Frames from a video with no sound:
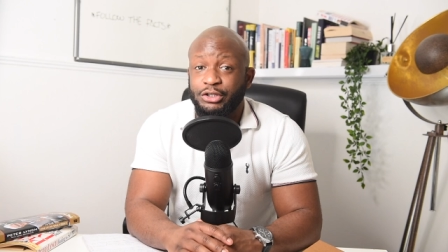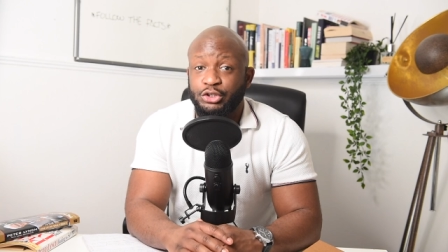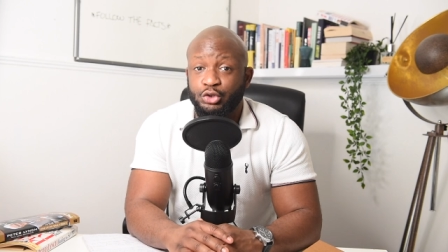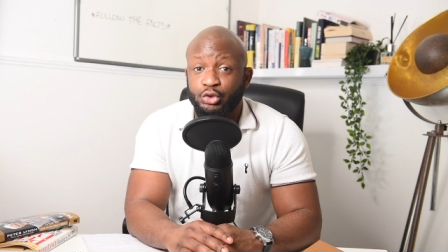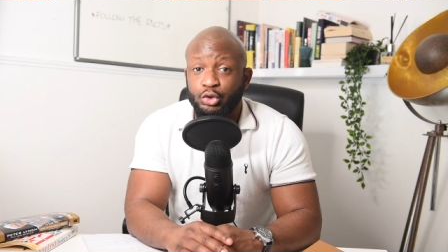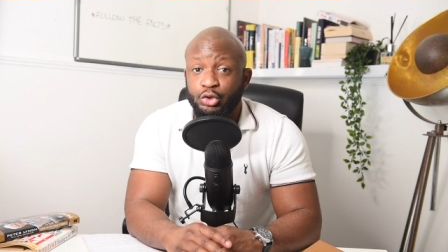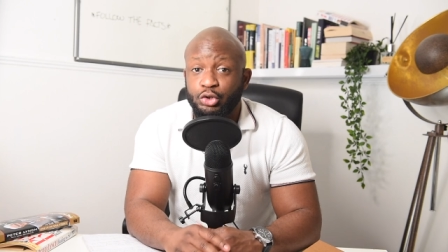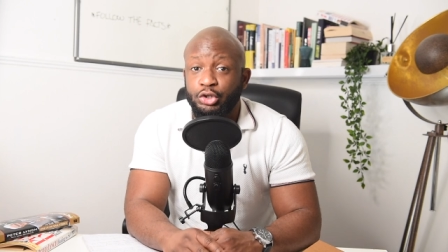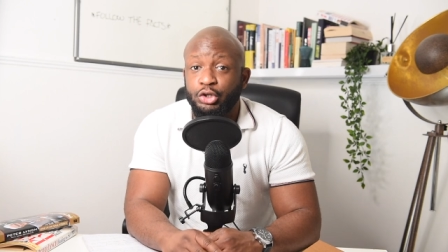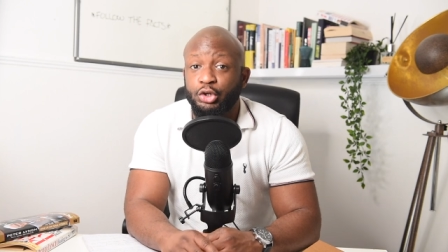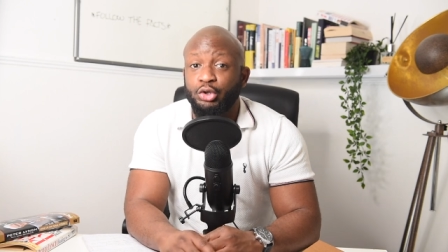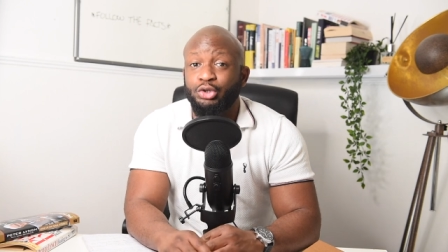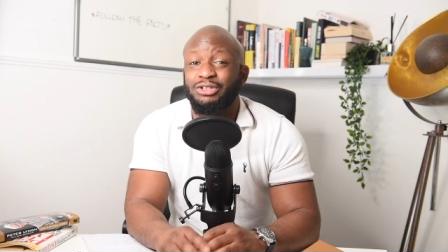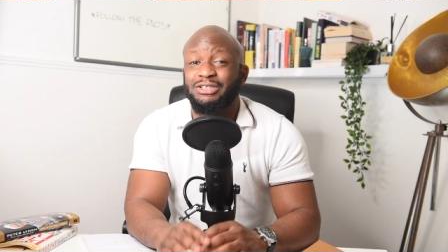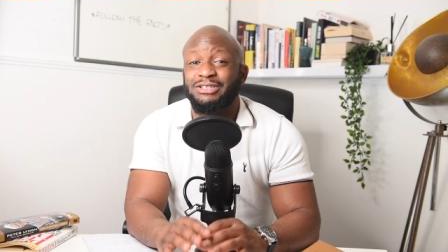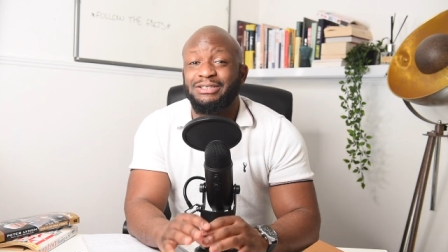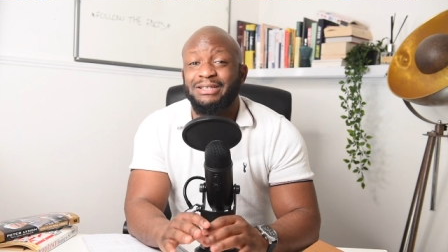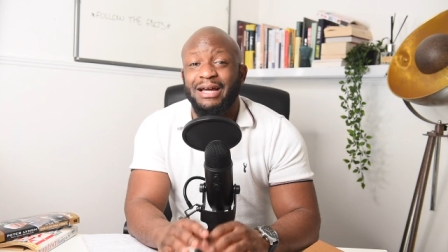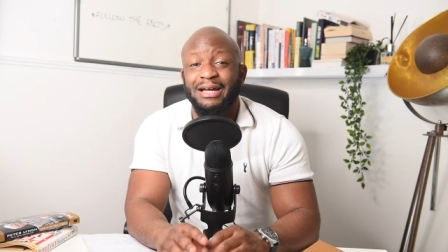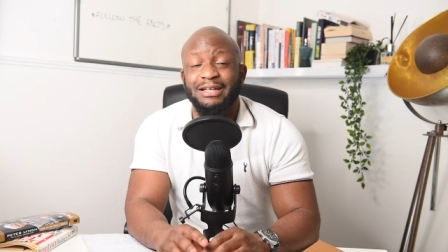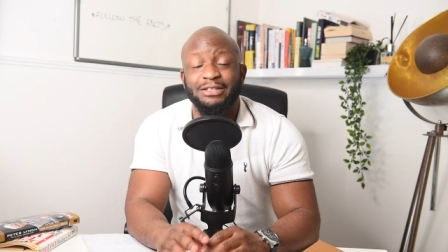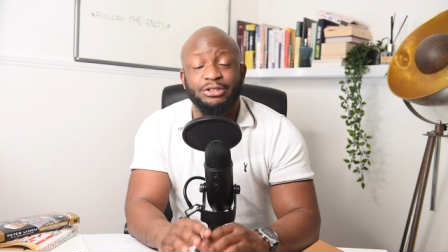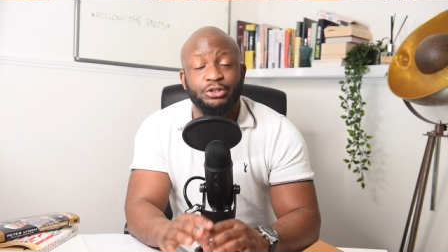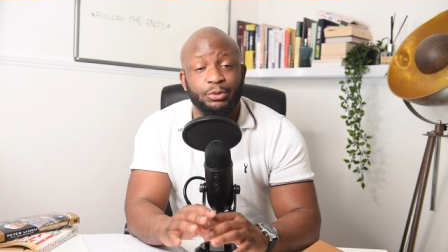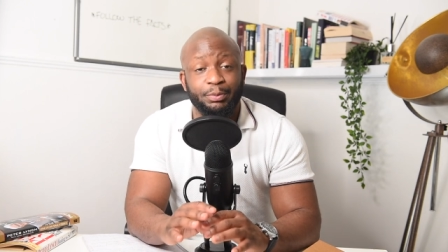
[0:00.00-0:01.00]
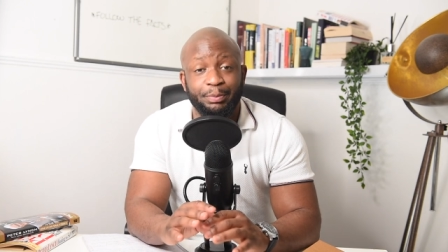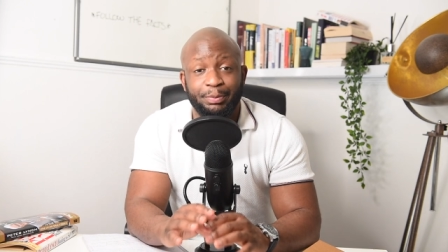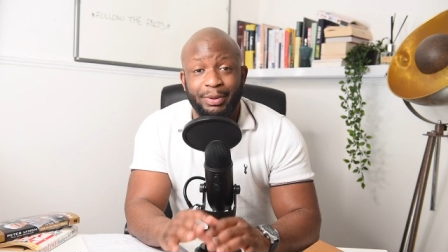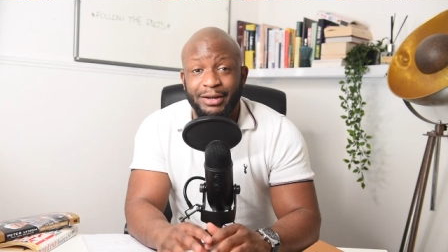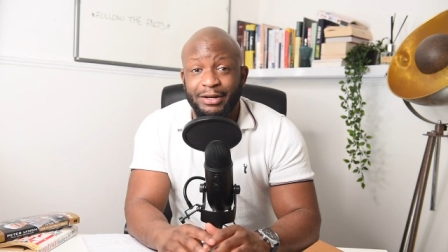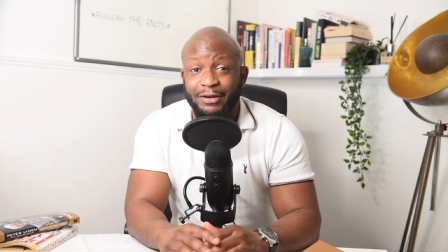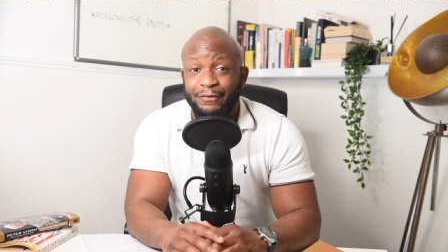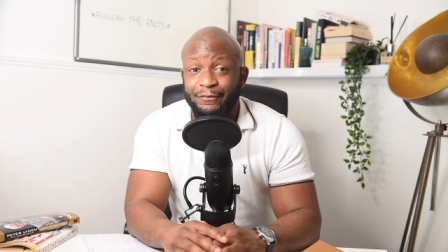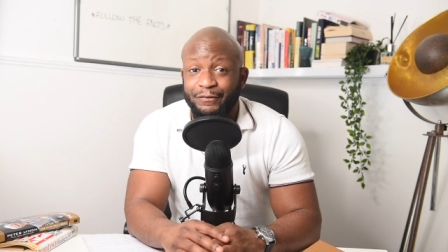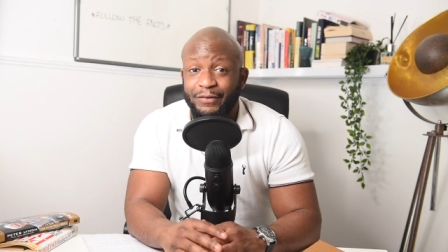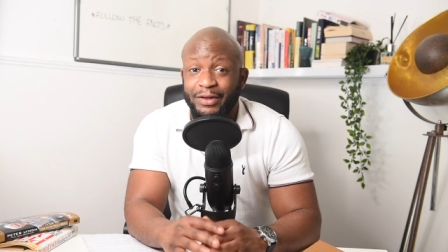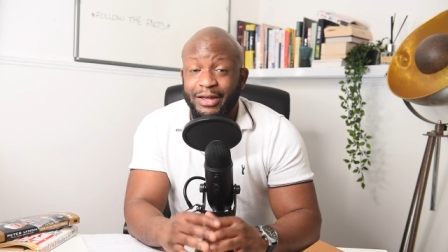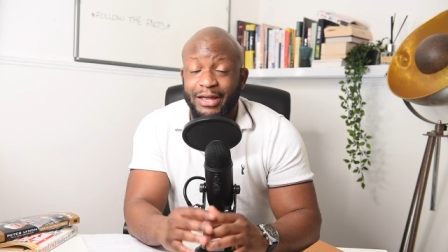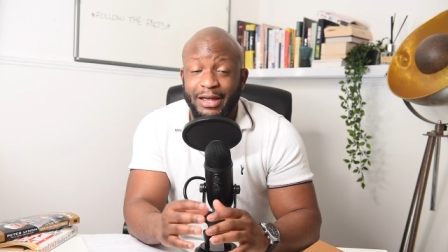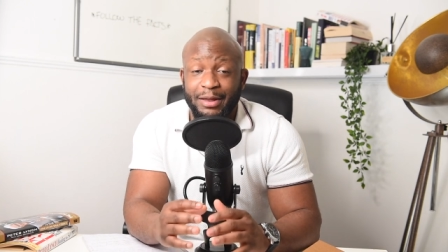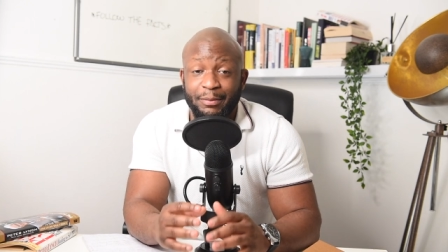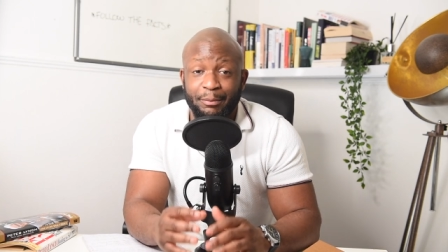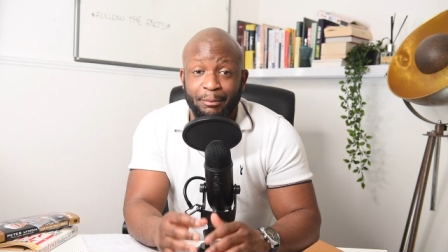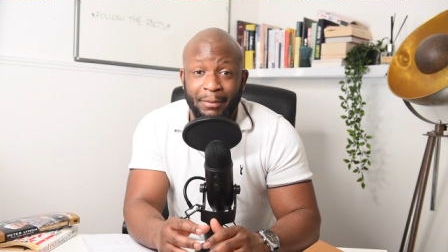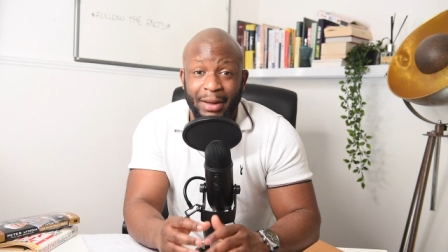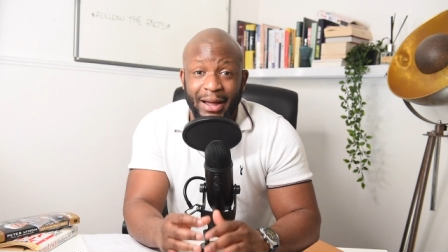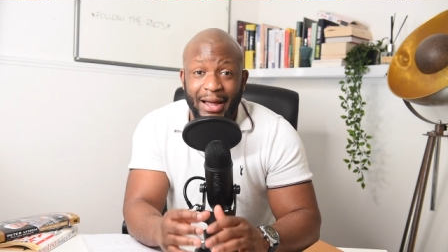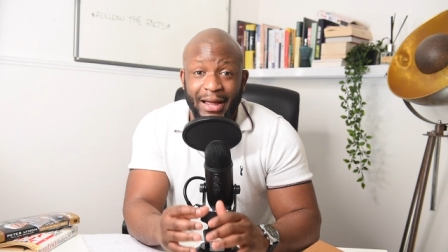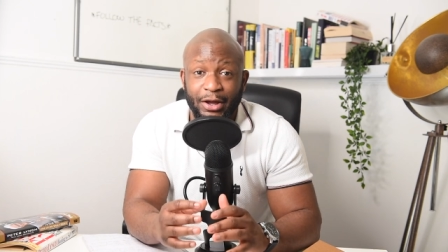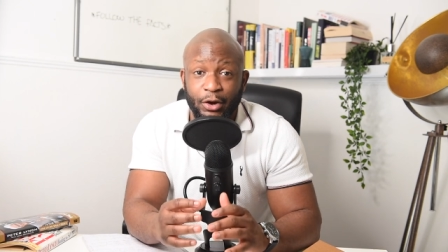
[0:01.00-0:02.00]
Studio stand to benefit in
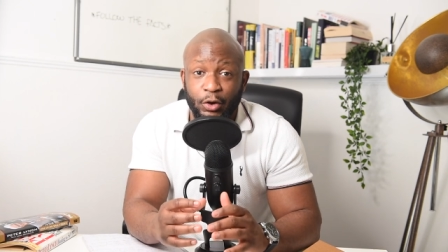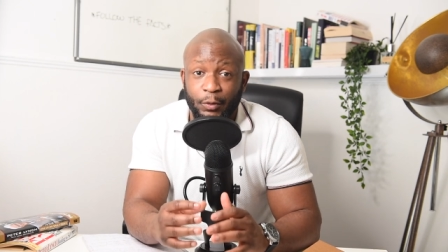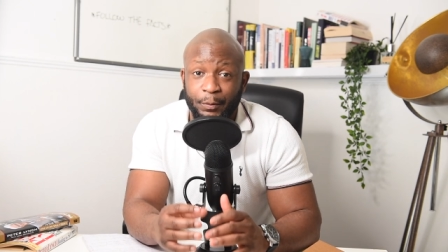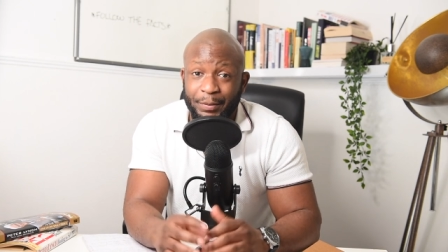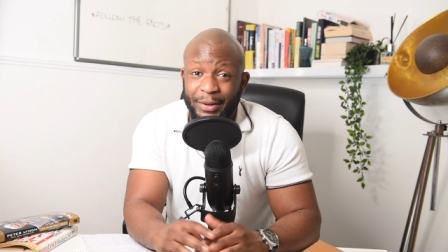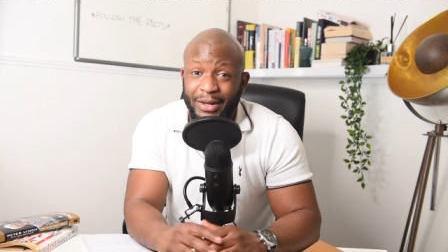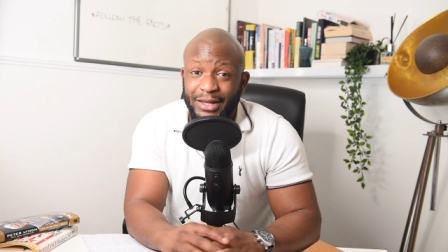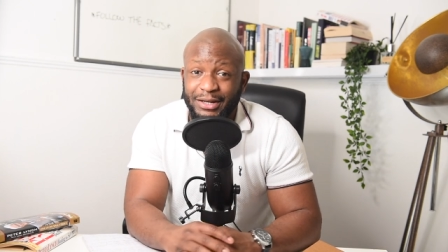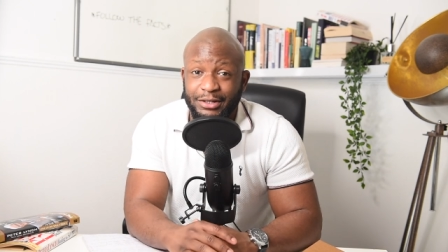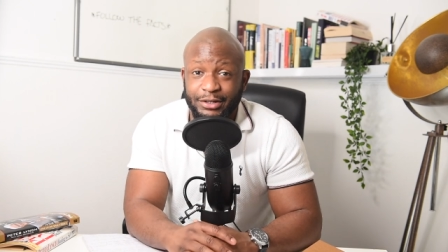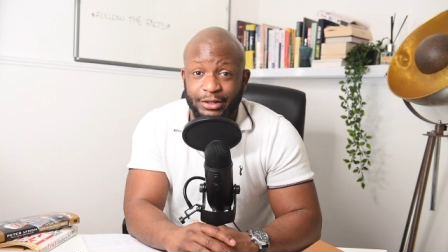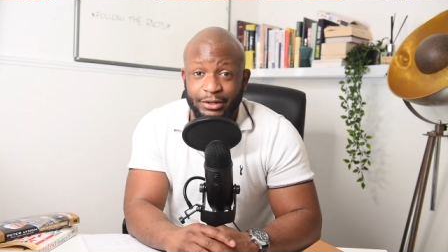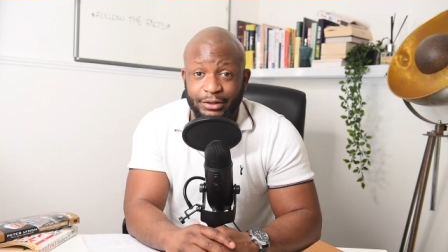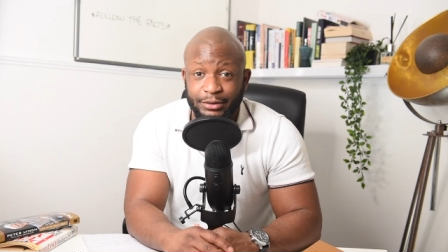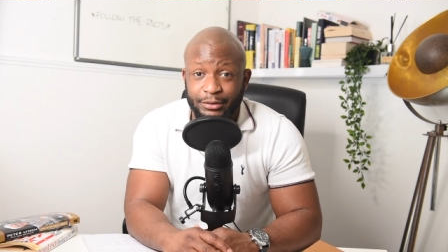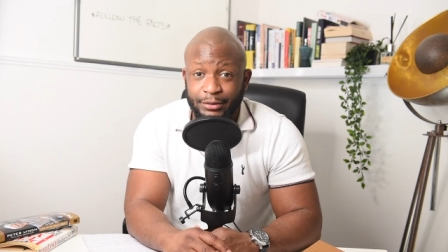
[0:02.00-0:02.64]
my opinion.